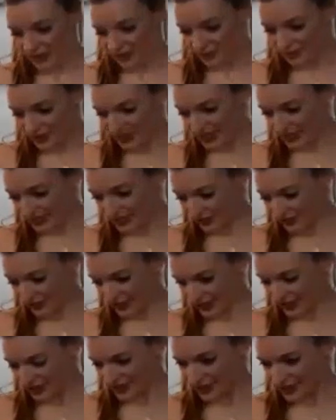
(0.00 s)
take your
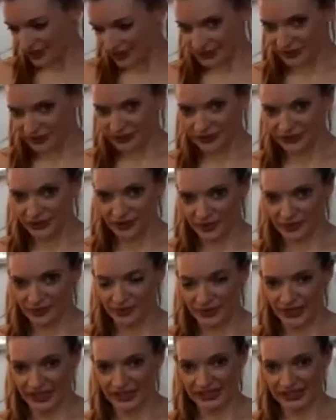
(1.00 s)
hands to your
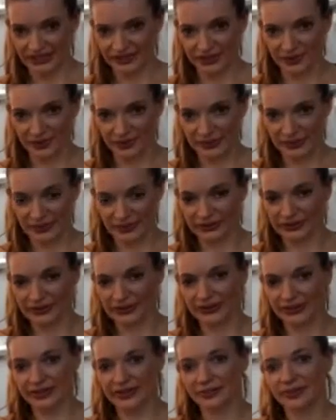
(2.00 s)
butt and support
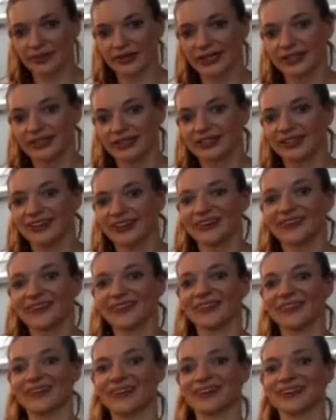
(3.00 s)
the butt,
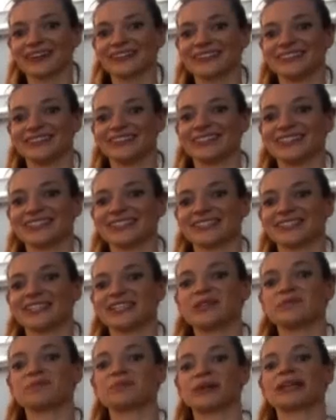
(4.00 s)
or you can just
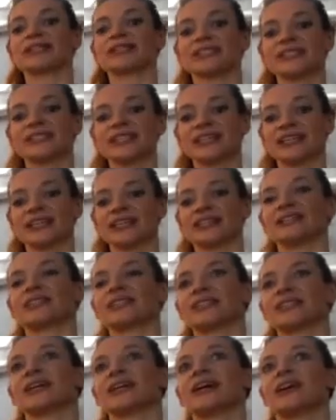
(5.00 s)
keep pressing into
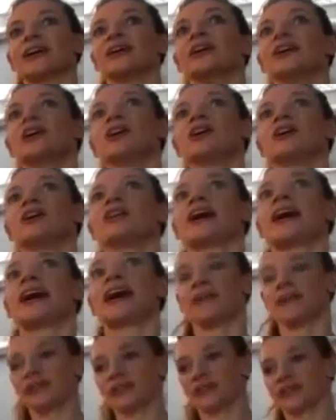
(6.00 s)
the
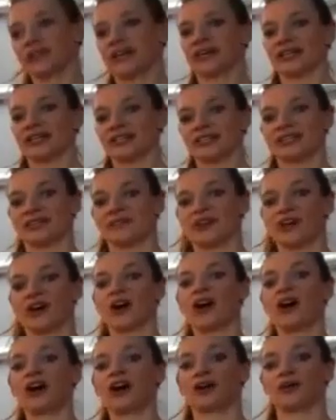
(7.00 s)
outsides of the
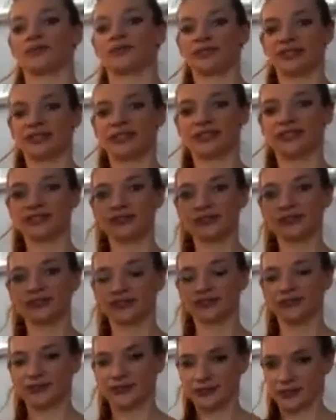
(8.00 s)
arms as you
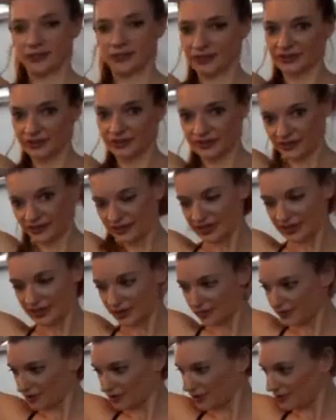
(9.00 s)
lift your
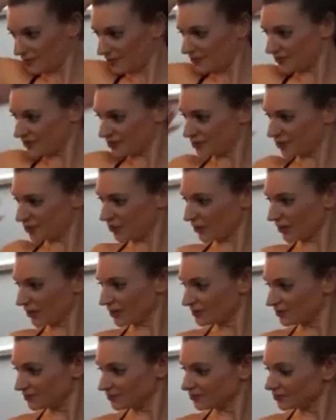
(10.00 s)
tailbone up even
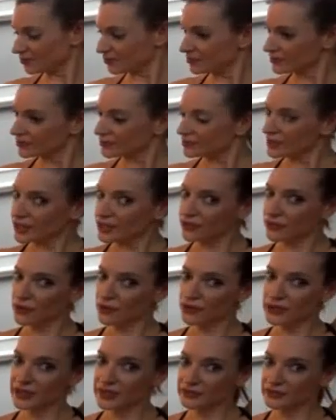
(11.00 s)
more and
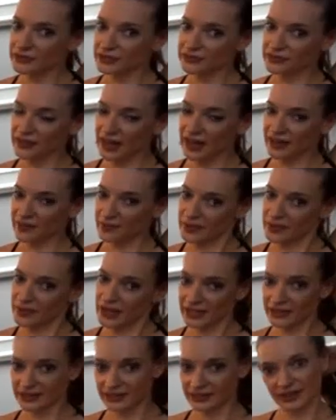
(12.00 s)
holding for 5
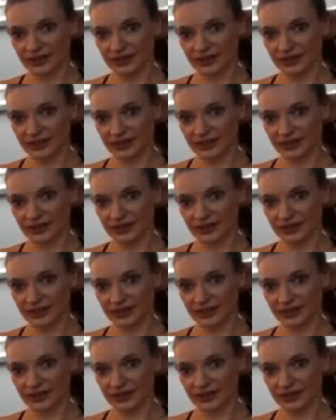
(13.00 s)
breaths.